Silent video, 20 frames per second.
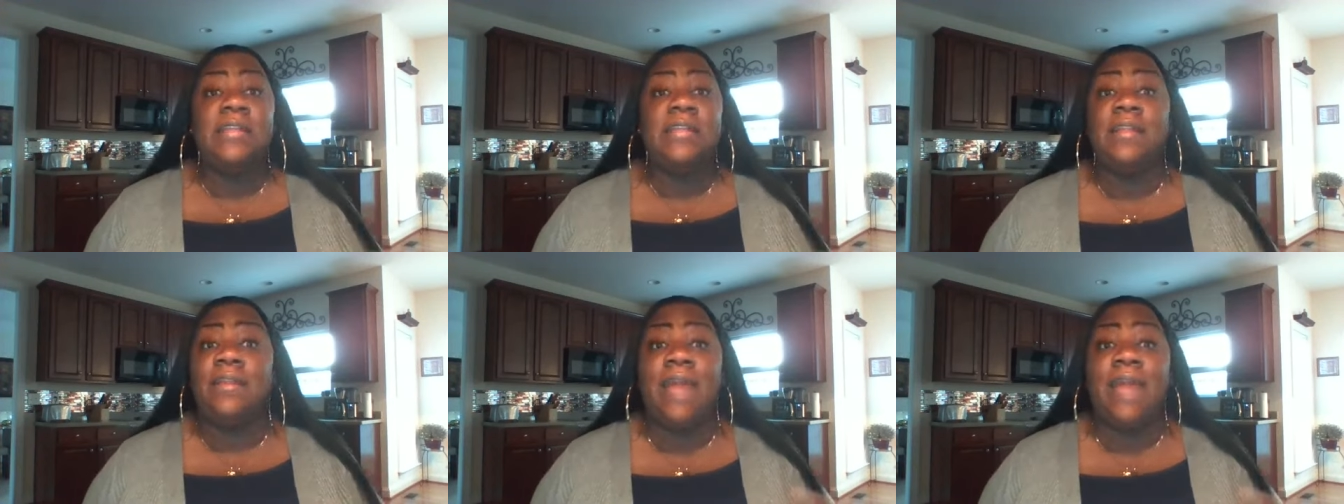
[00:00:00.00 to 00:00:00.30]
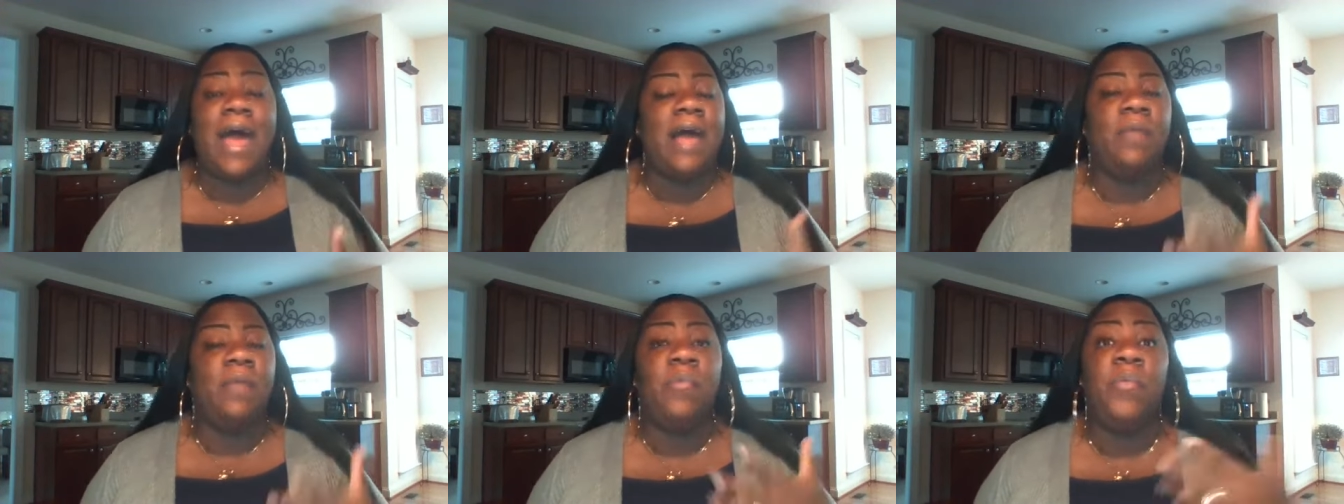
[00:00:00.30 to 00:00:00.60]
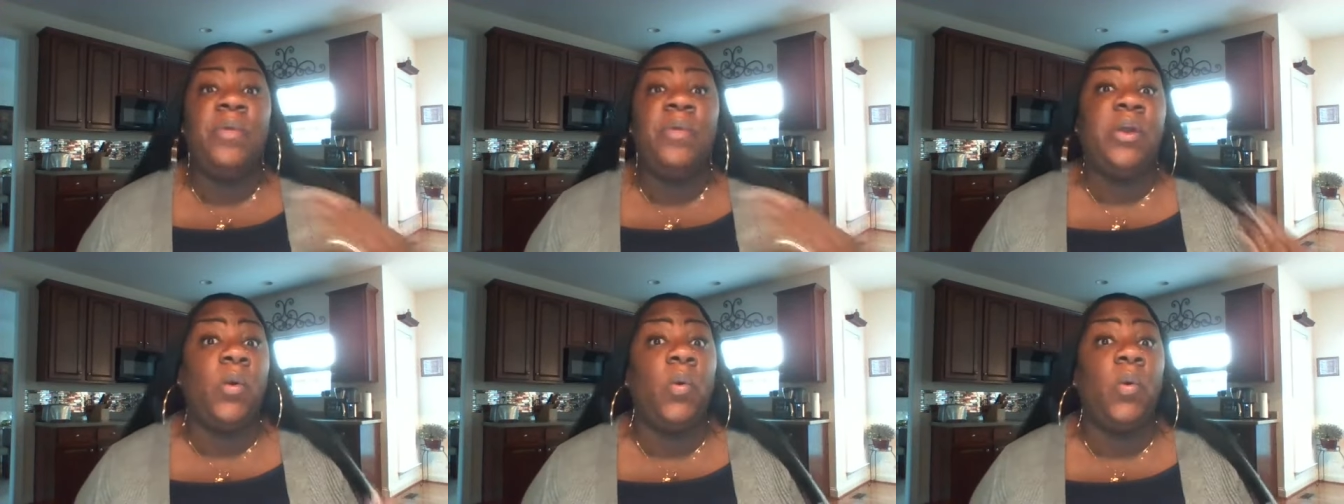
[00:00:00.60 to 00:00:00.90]
at the last,
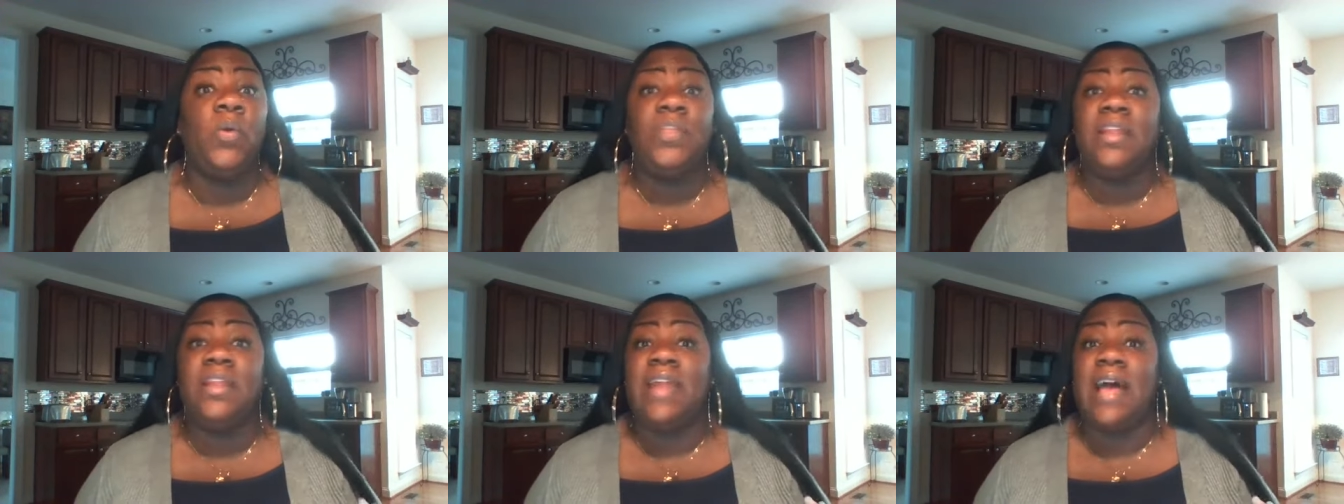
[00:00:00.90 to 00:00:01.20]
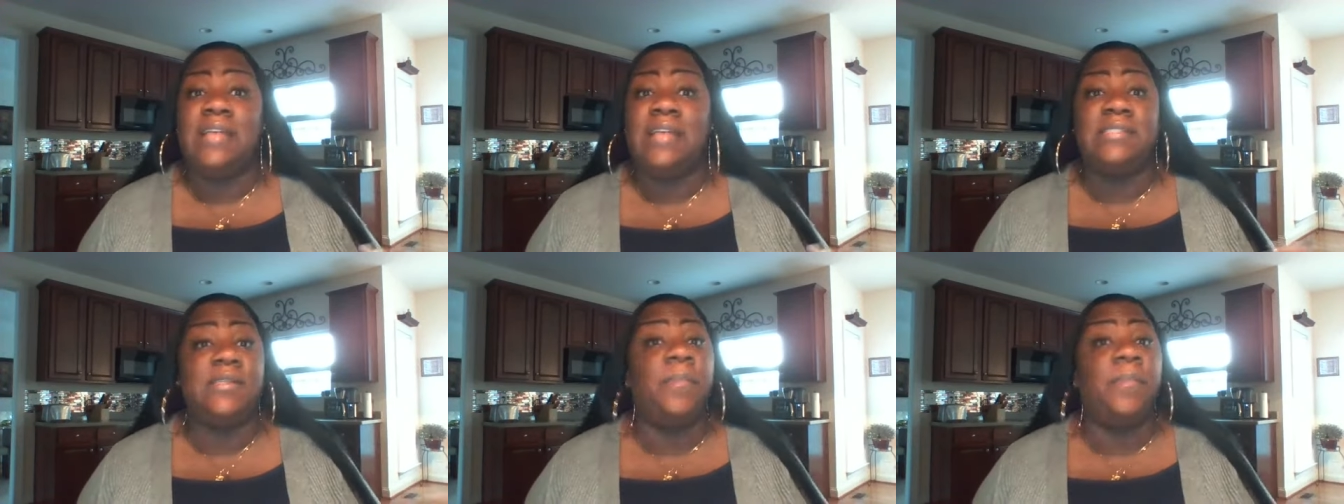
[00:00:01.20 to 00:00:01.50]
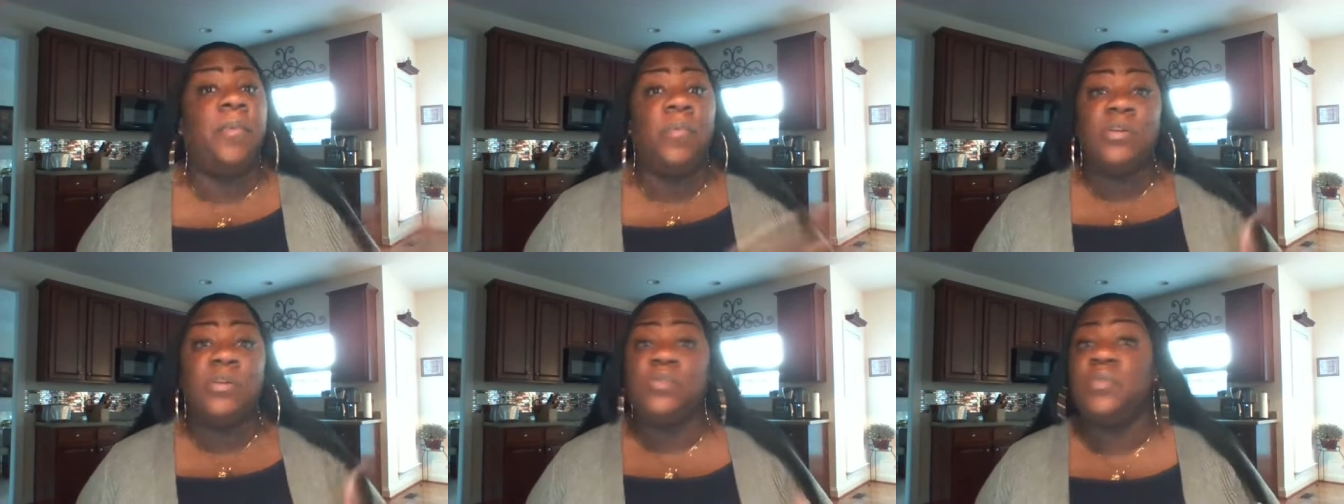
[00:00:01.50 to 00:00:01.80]
what we call the Last
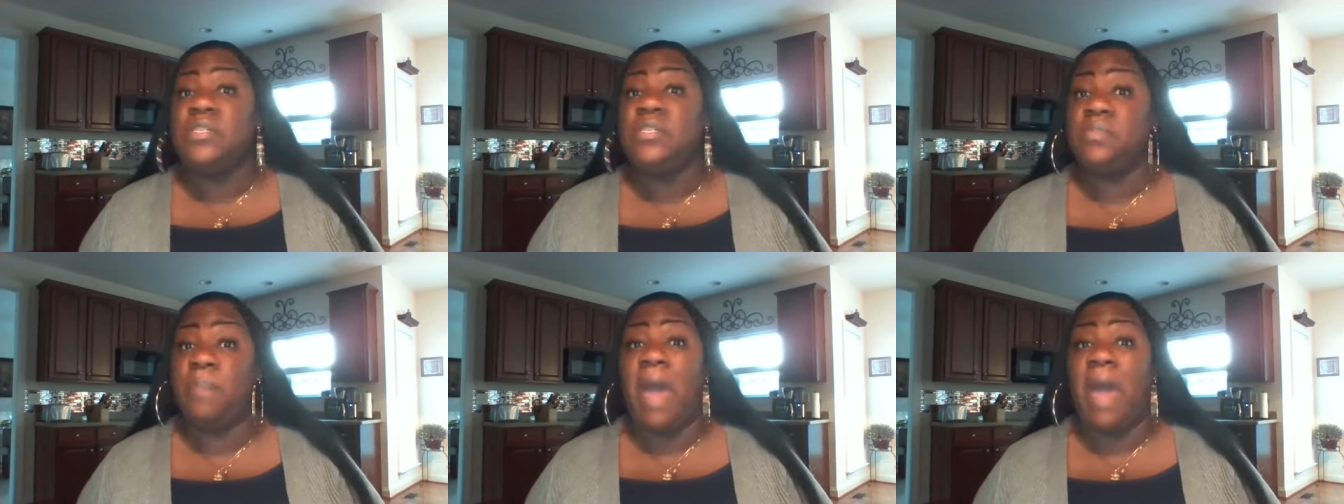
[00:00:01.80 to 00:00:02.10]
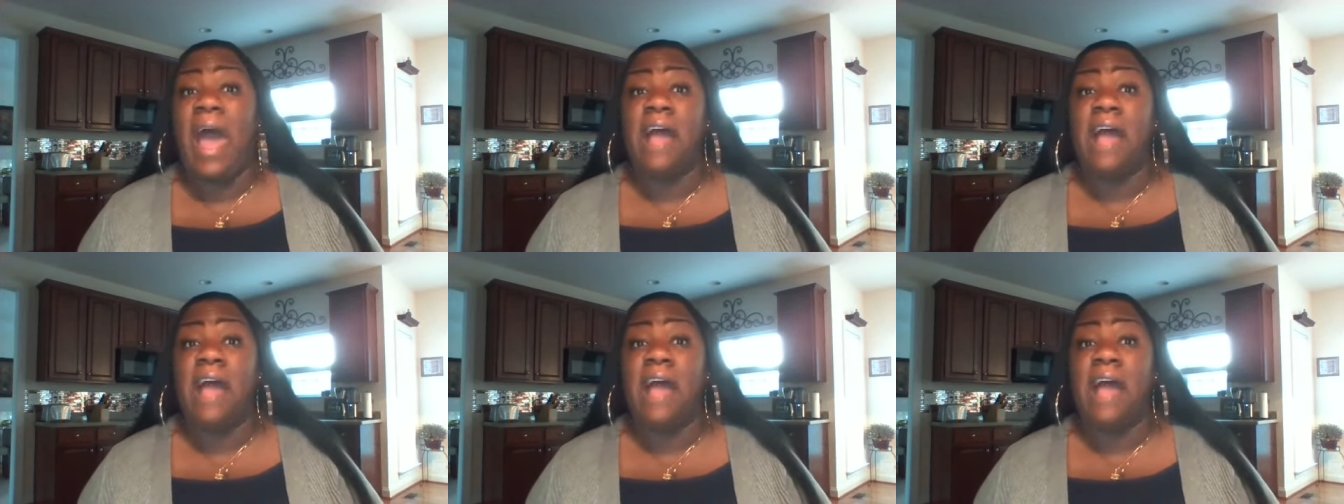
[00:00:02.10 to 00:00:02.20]
Supper, which was